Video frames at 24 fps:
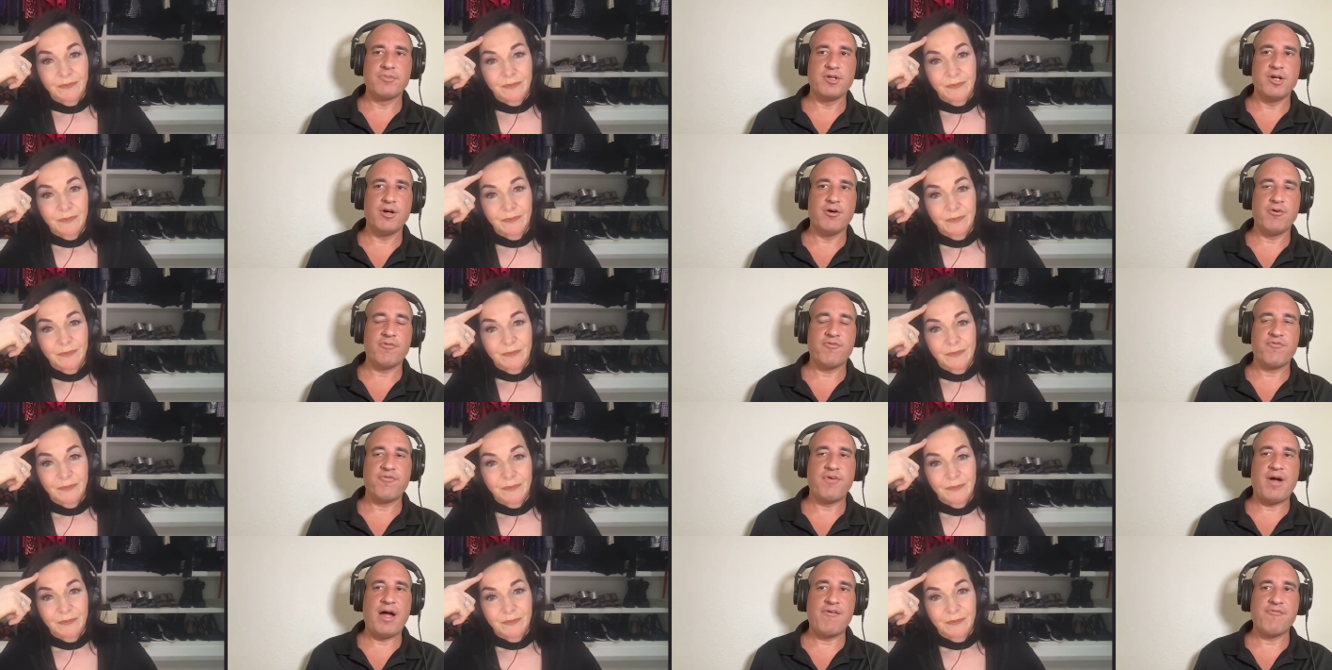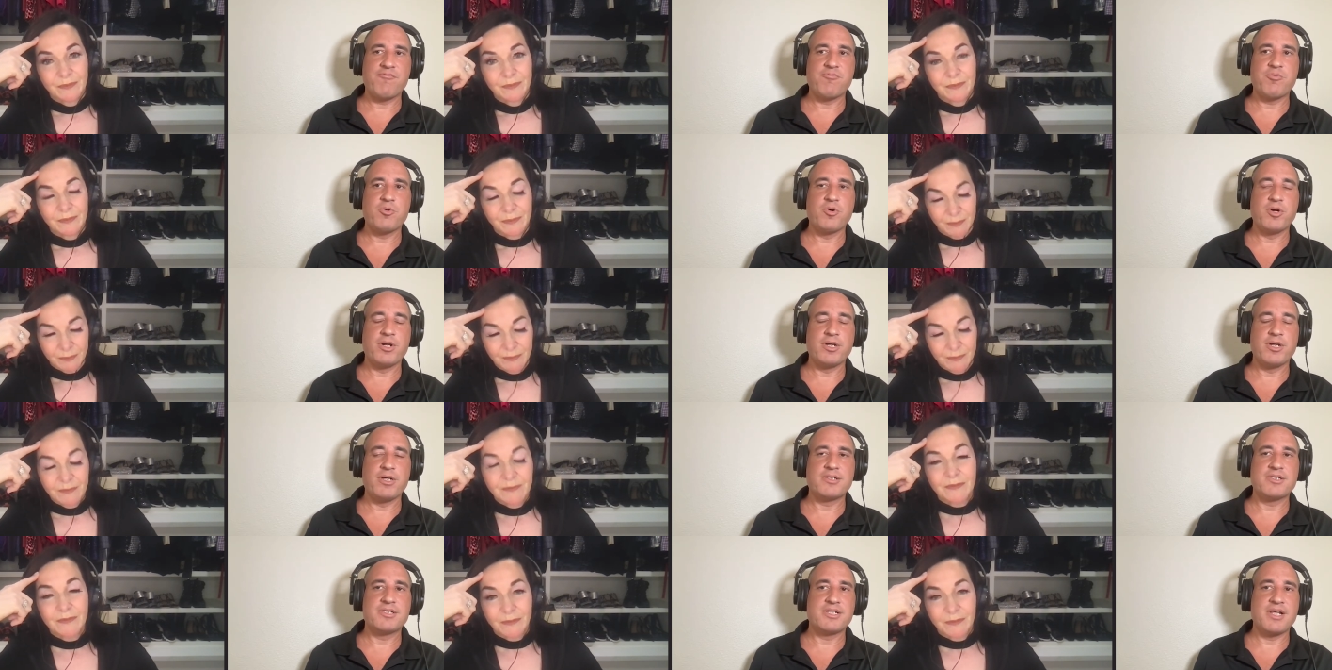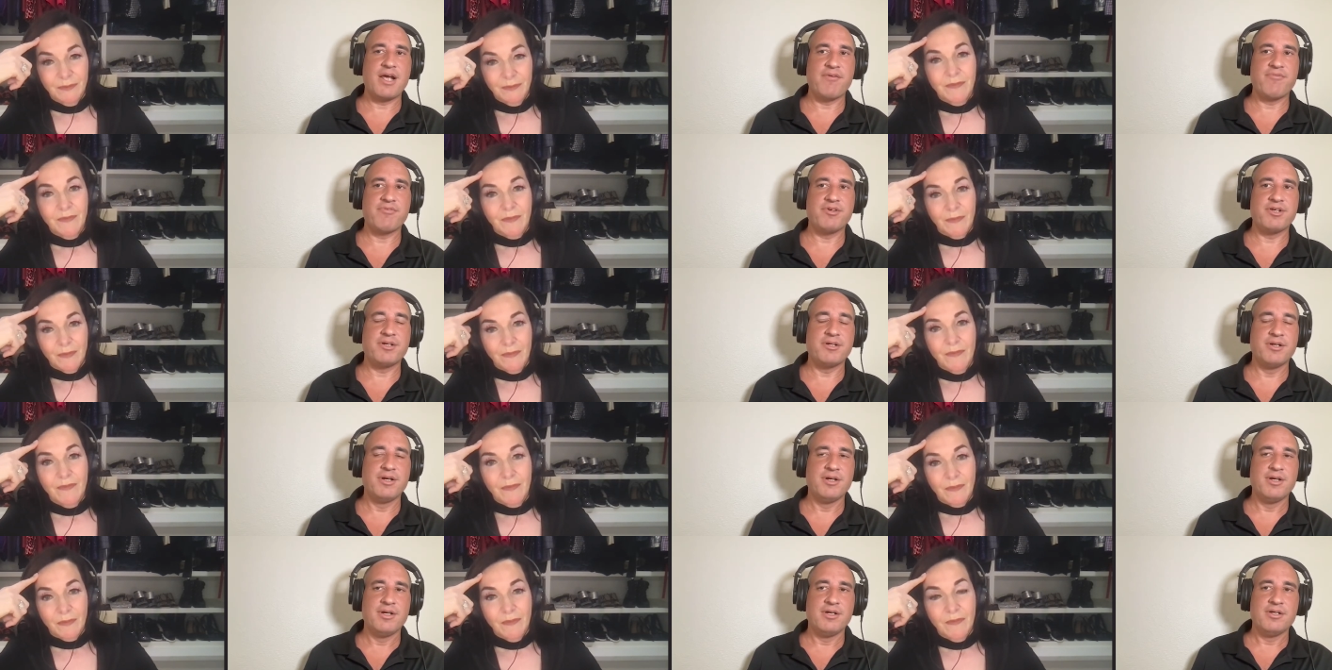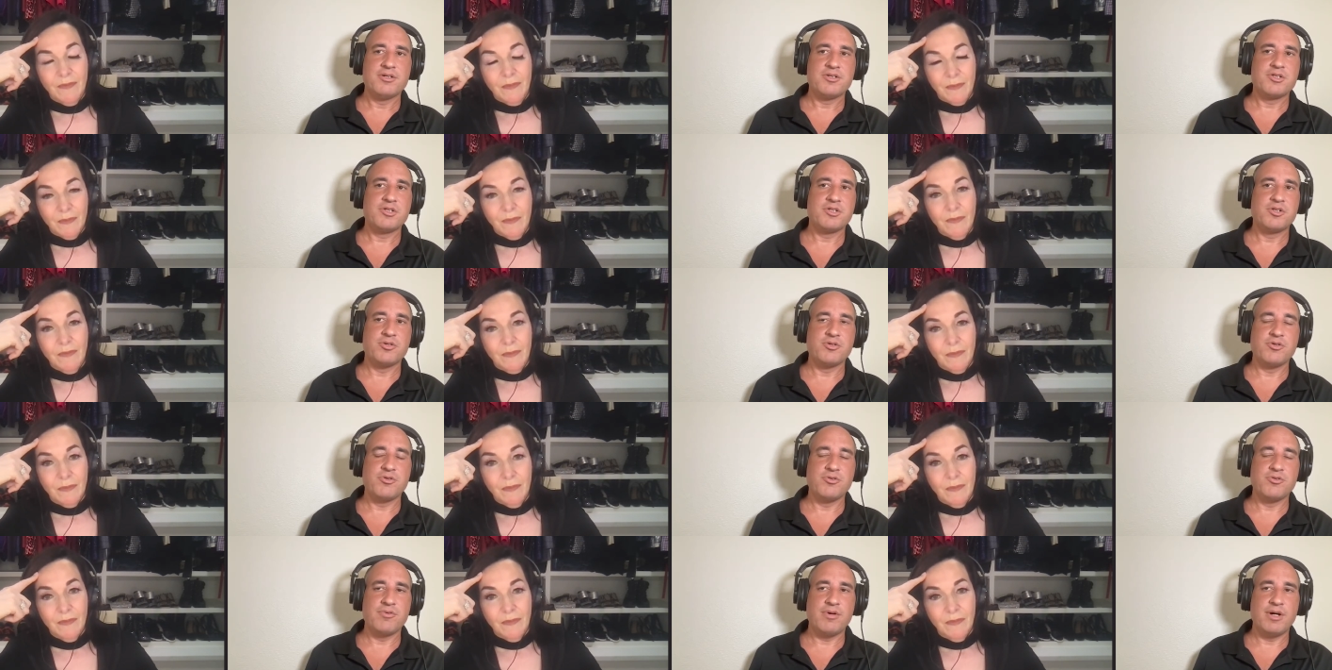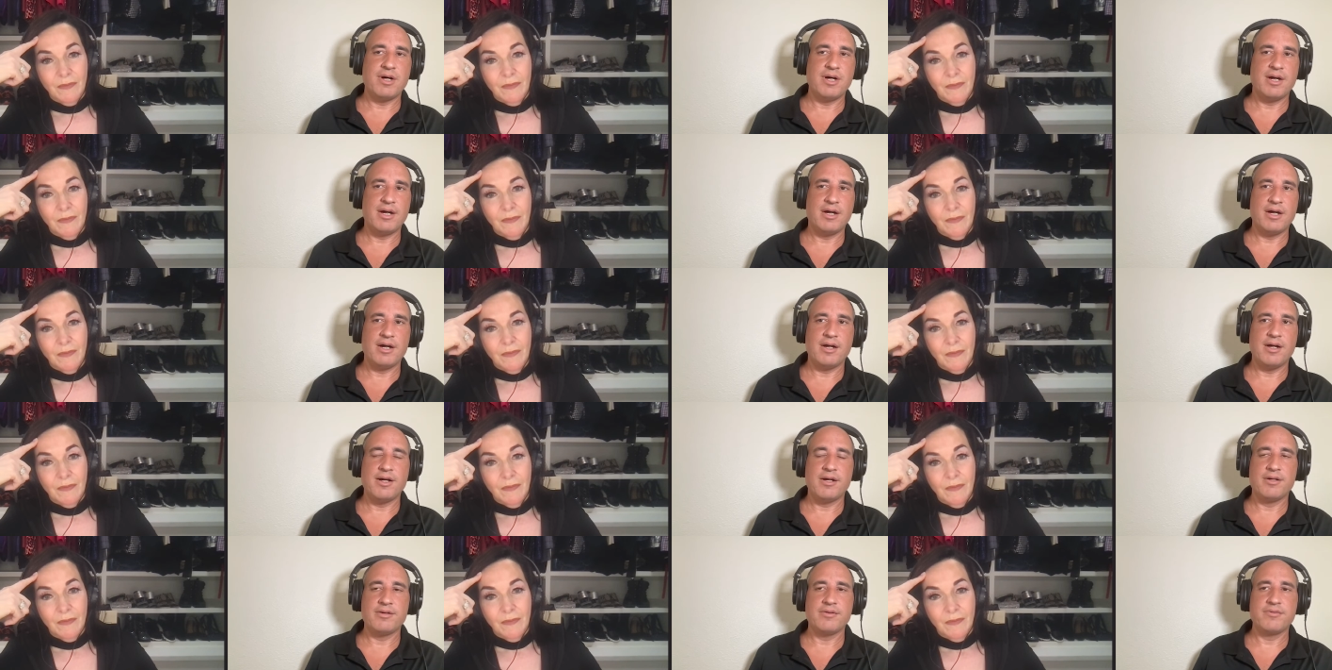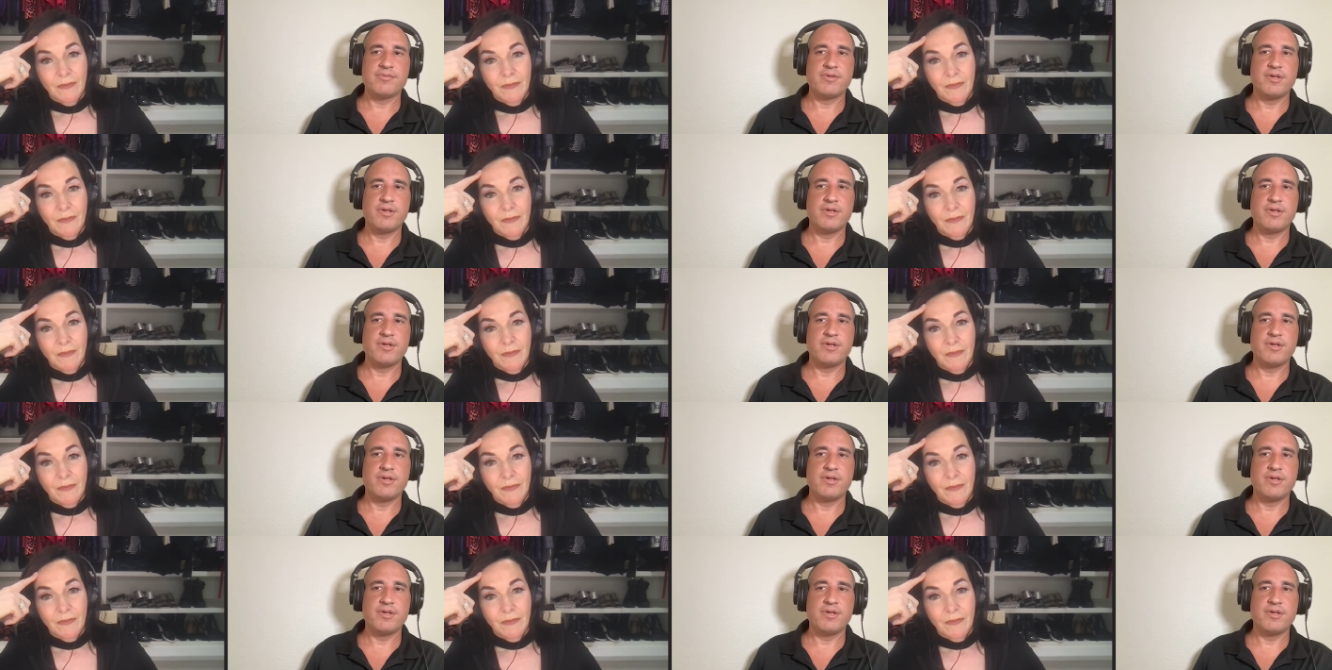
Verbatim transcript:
Speaker 1: you know, 5.7 to, uh,